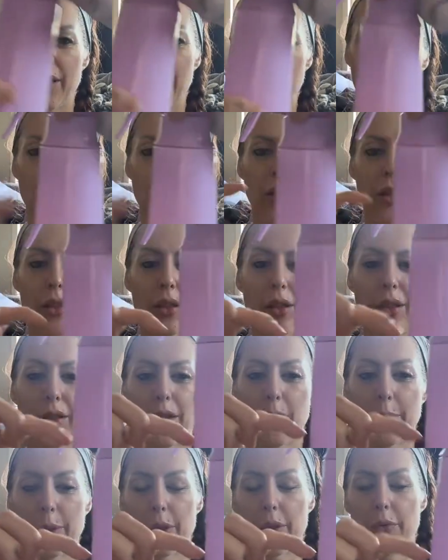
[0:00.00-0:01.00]
in there, a
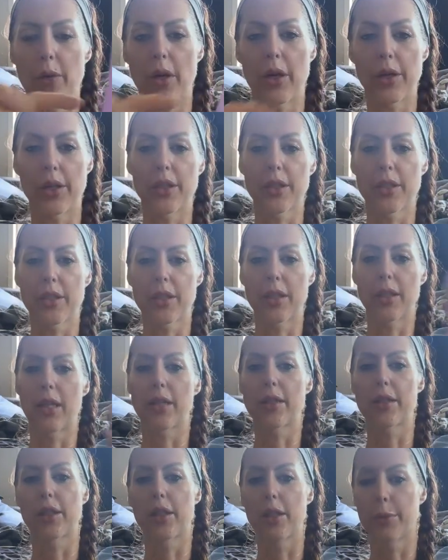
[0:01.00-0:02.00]
little bit of water just to
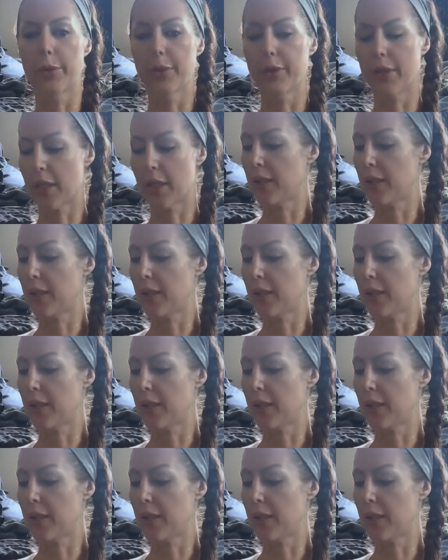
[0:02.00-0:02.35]
last a couple of